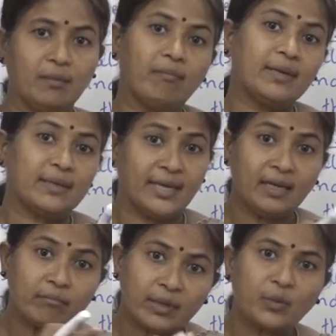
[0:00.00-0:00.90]
But in
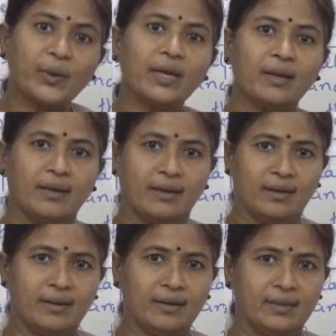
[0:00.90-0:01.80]
between,
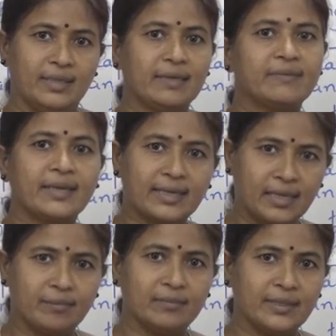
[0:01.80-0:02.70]
if they
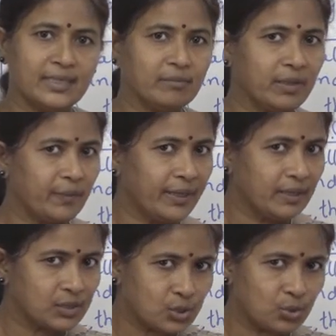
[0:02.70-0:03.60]
come in between
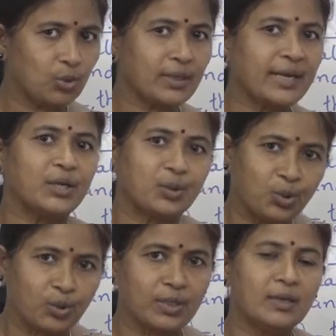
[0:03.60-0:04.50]
a stroke and a
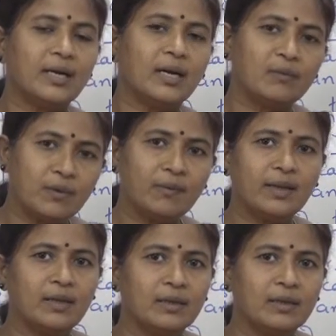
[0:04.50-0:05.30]
hook, a vowel,